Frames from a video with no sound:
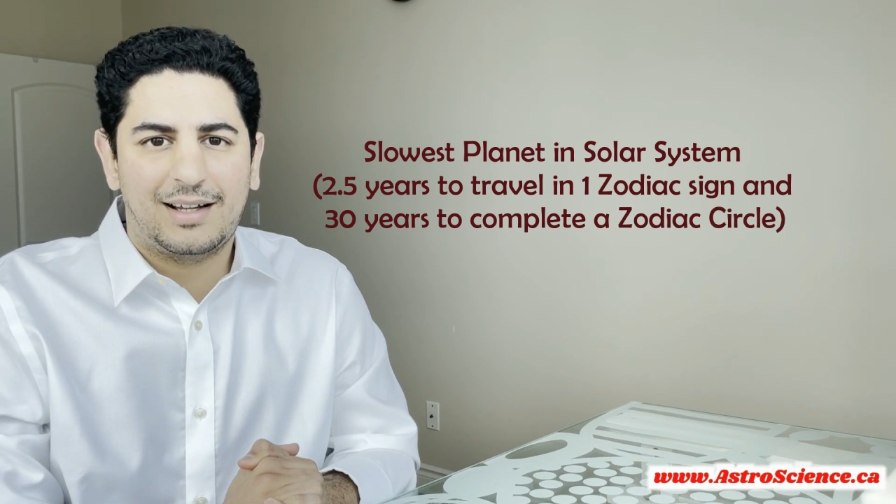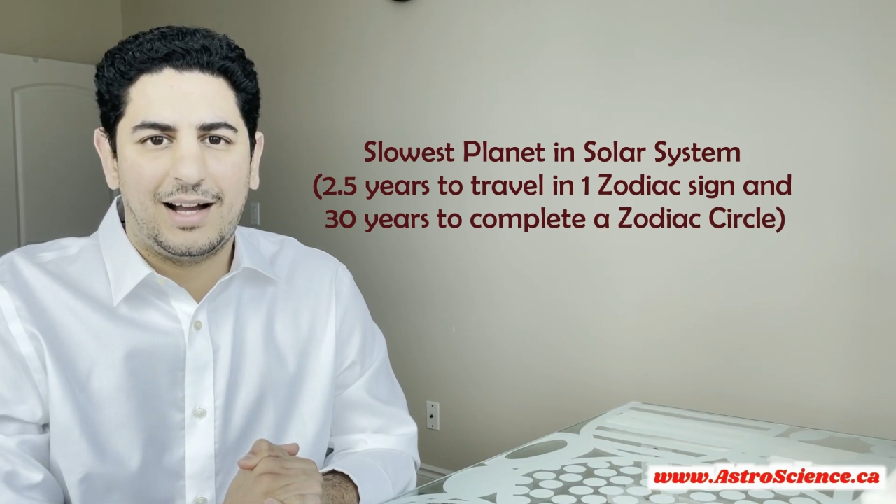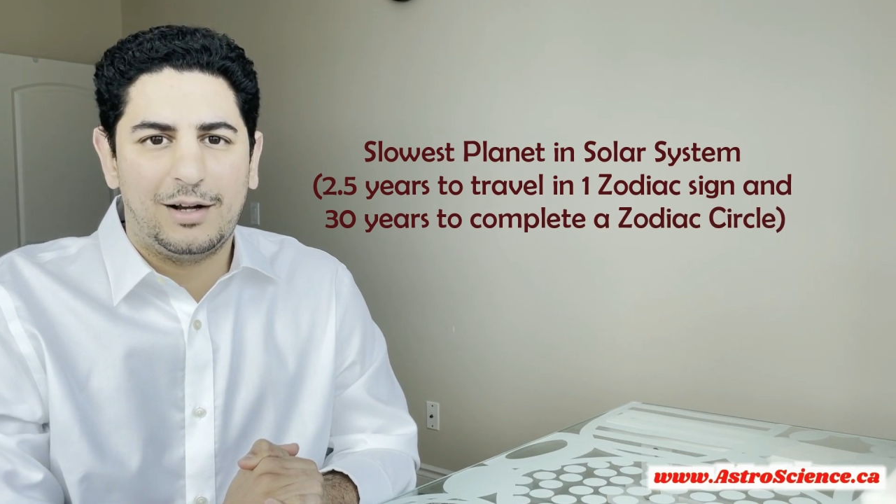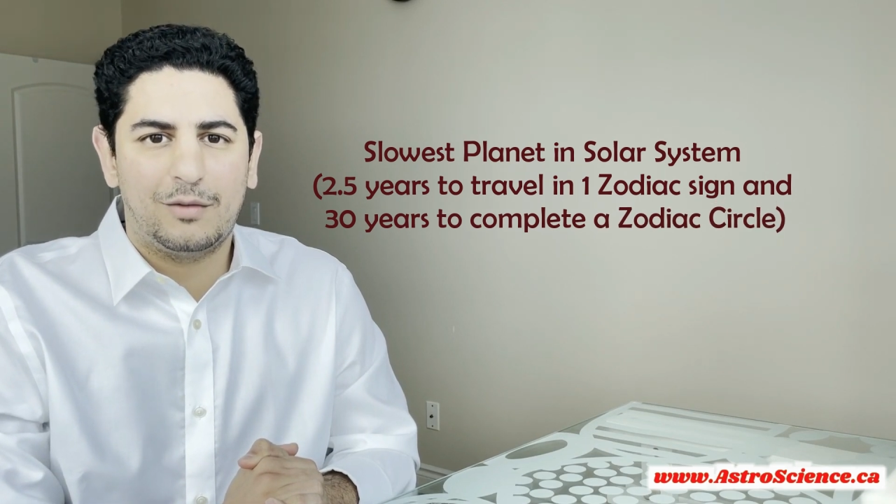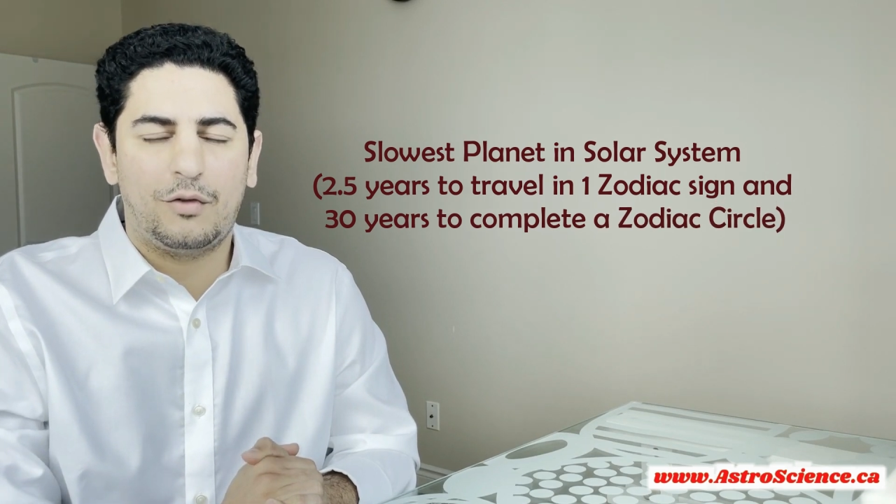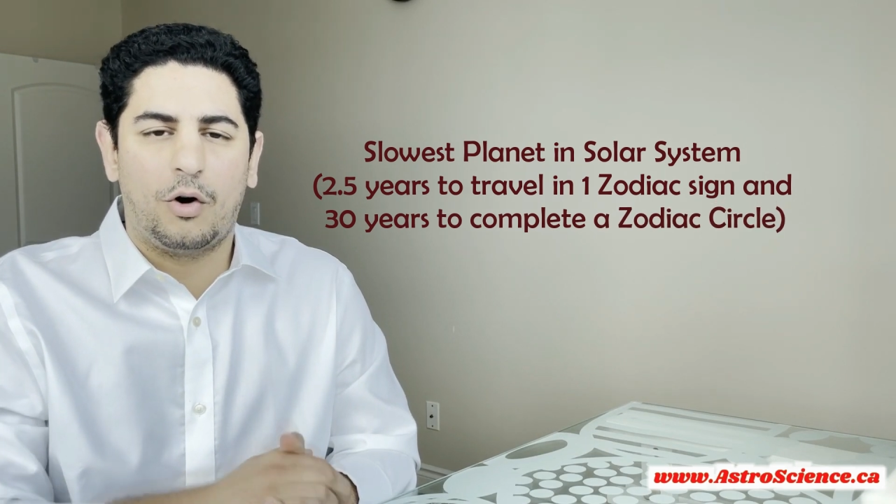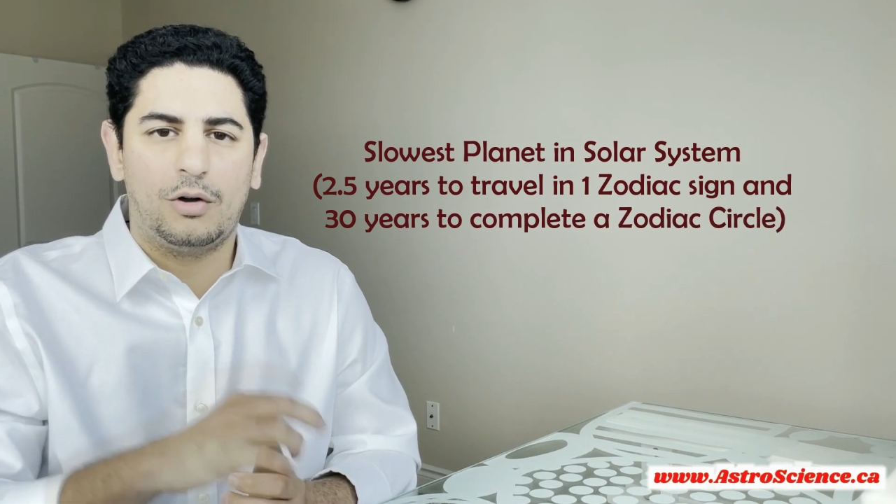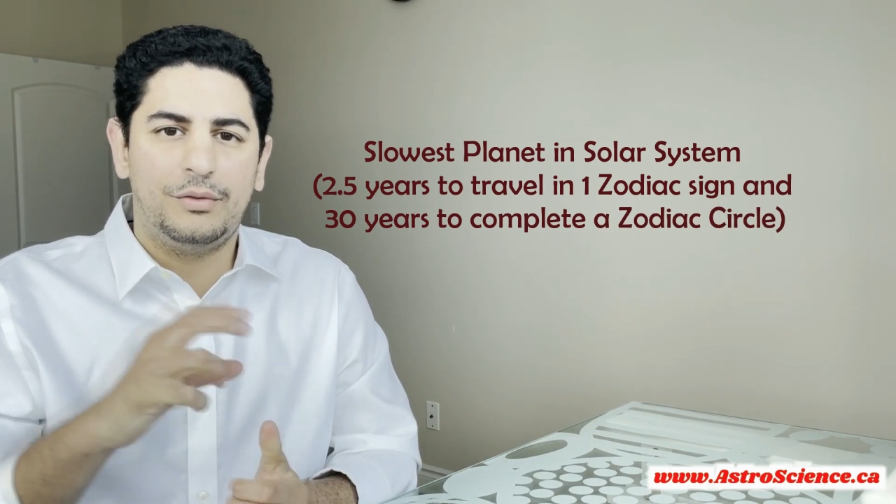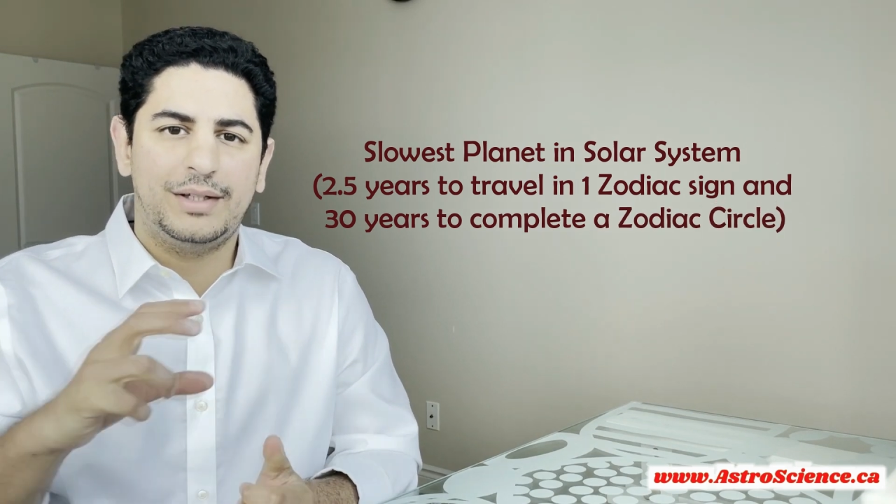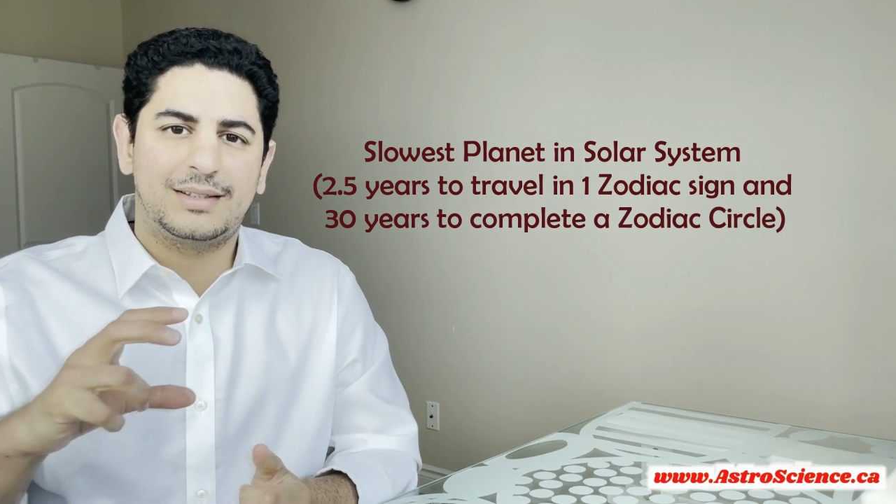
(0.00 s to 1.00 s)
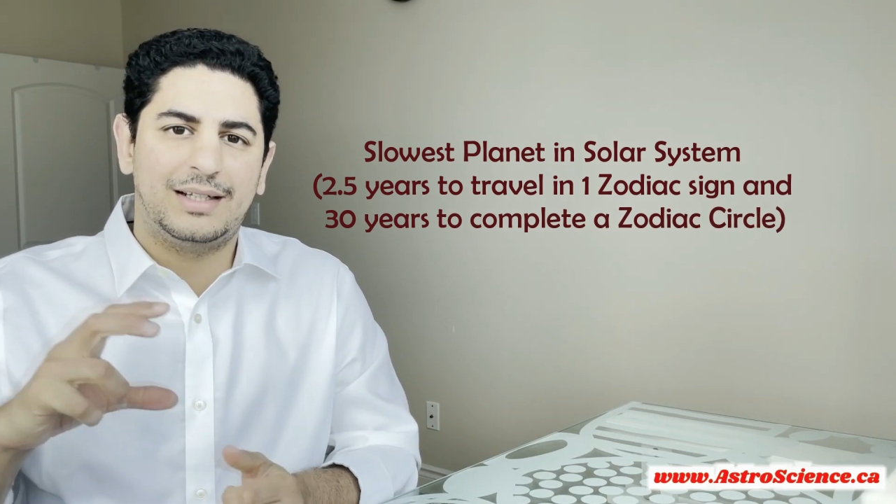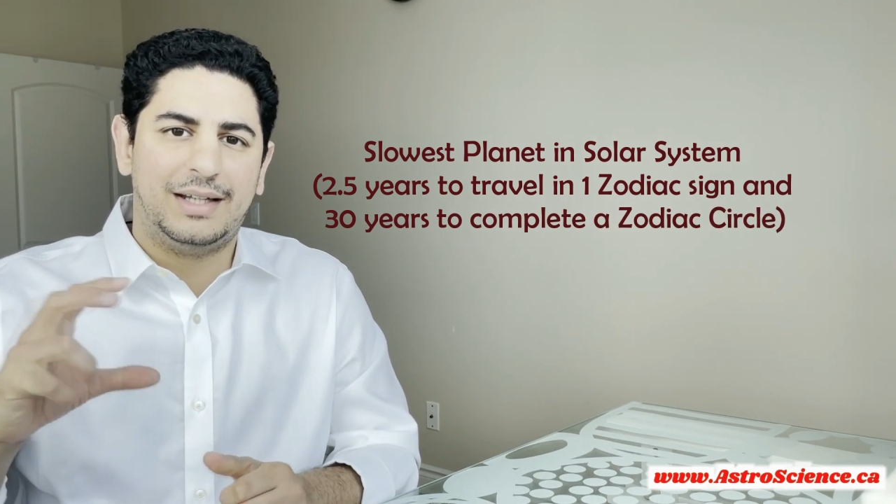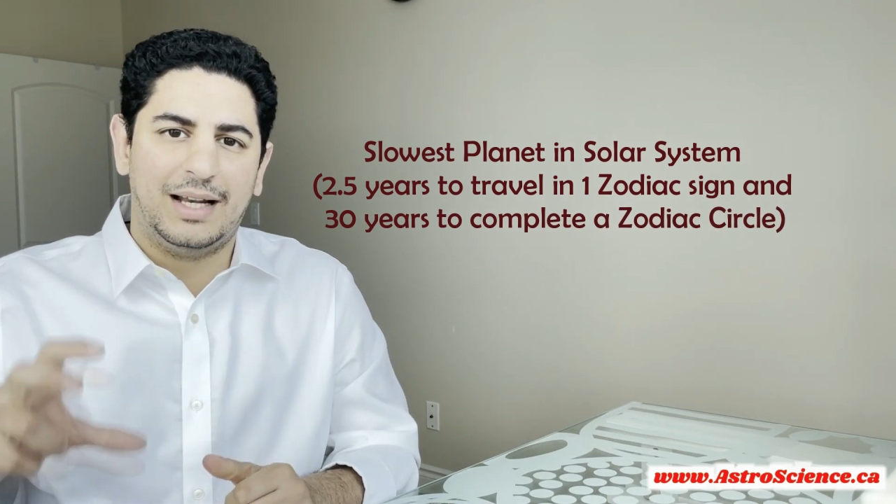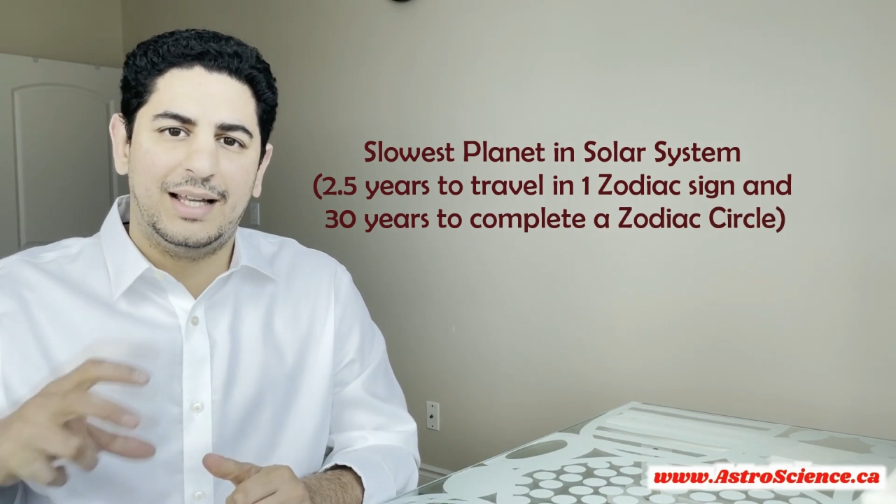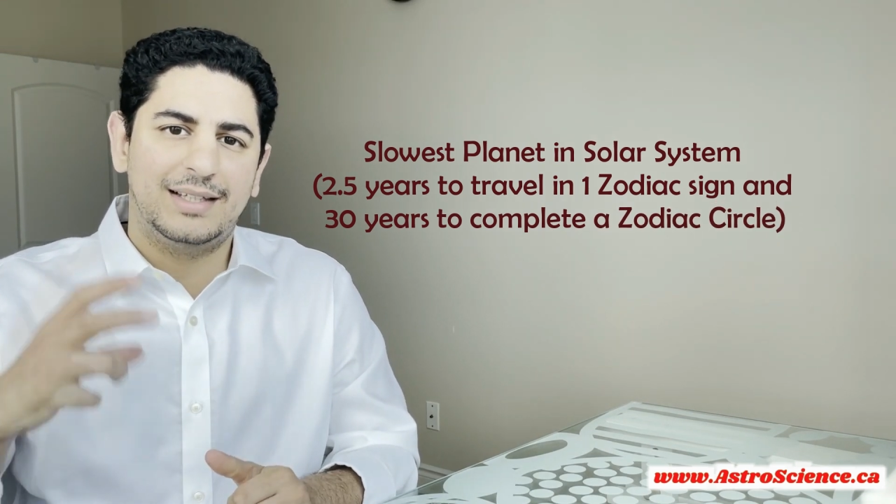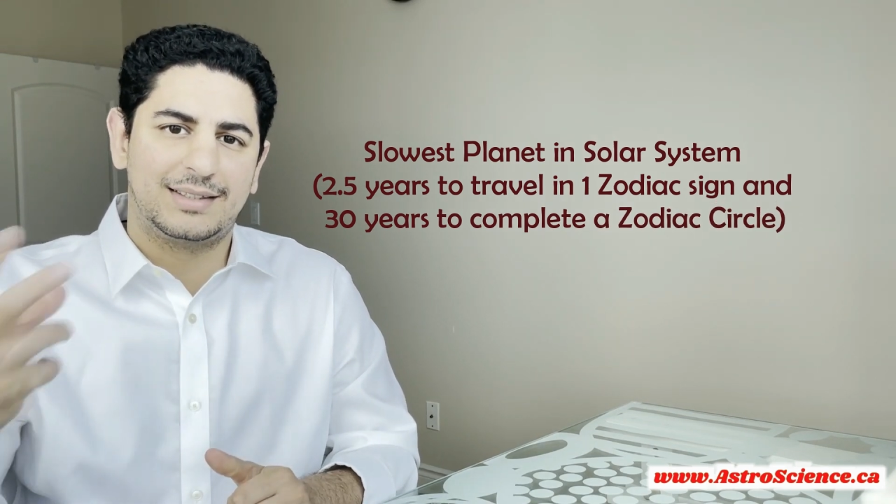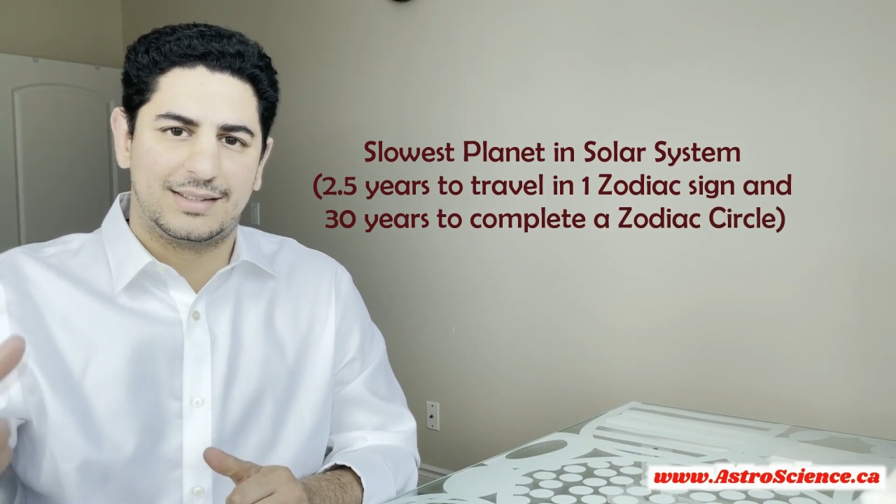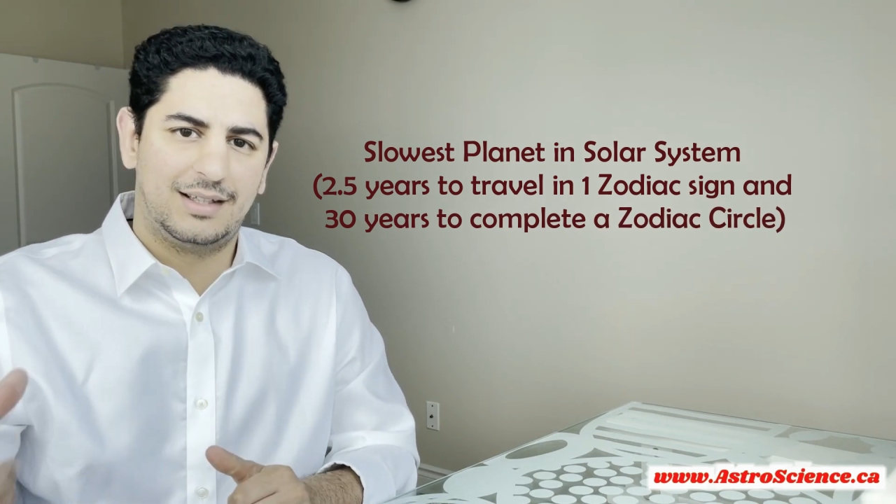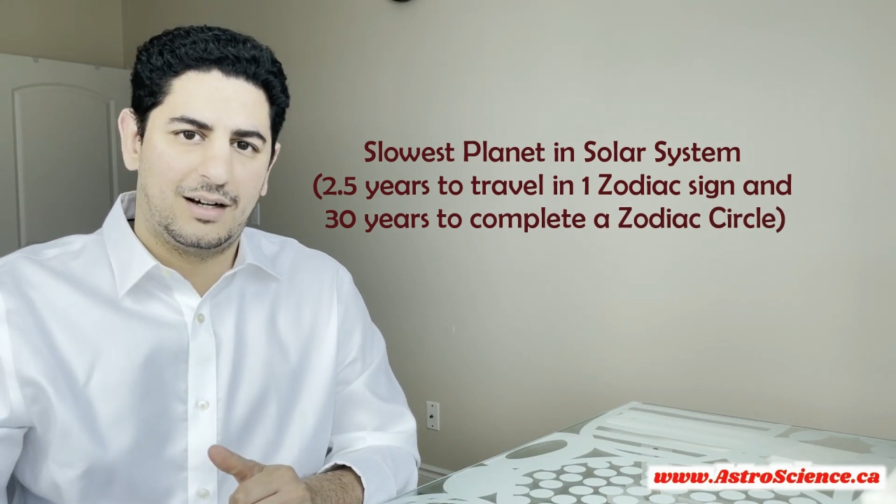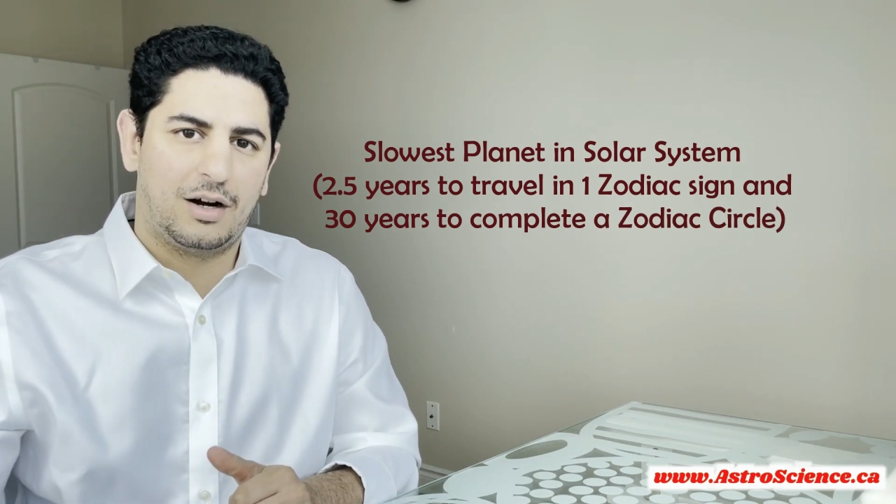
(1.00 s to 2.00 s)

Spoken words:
kind of always delays